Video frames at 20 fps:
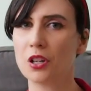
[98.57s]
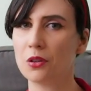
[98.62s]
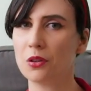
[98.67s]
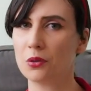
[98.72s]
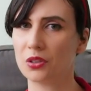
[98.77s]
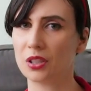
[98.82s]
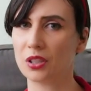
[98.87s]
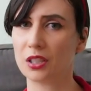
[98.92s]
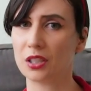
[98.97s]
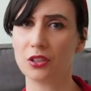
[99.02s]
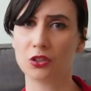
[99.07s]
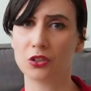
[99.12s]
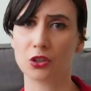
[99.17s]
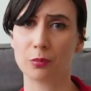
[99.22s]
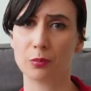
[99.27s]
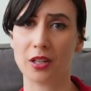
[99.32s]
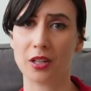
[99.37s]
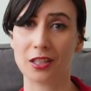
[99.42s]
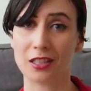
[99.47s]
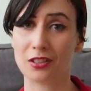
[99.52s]
knows the Easter
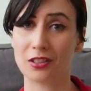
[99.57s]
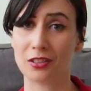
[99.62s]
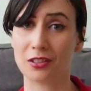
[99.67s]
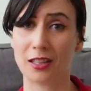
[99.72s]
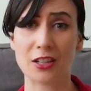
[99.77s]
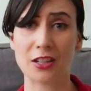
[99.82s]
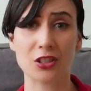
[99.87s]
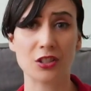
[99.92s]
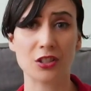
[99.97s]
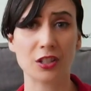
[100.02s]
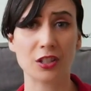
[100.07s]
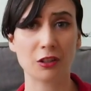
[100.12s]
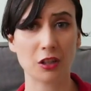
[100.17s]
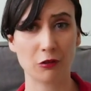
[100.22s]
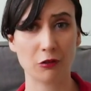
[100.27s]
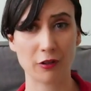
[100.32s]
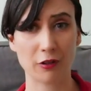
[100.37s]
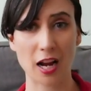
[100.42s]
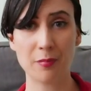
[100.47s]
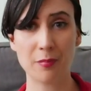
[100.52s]
Bunny is
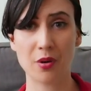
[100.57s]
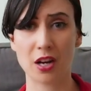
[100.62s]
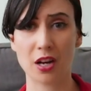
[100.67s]
legendary rap